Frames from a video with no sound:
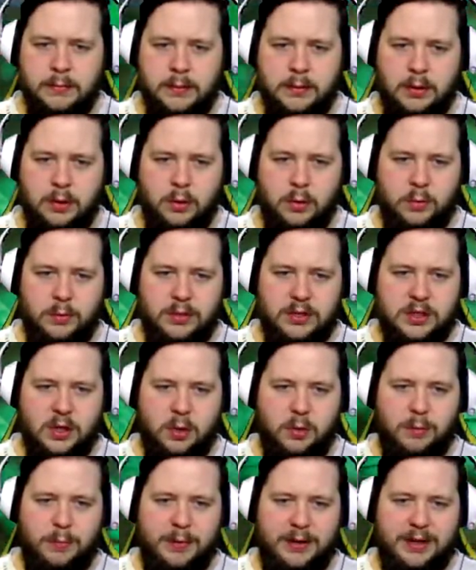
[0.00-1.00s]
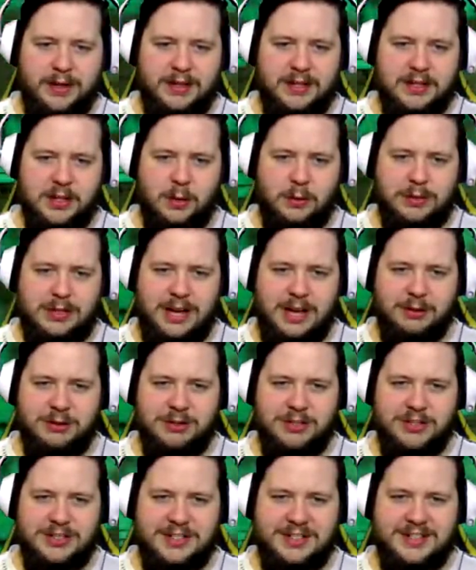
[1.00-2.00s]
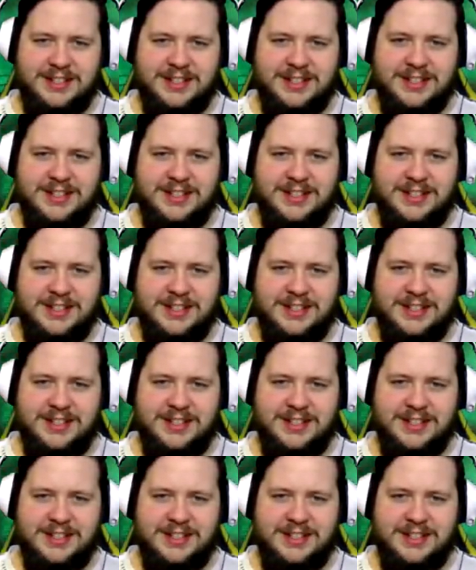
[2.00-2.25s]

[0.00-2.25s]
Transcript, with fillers: Oh, this whole couch is a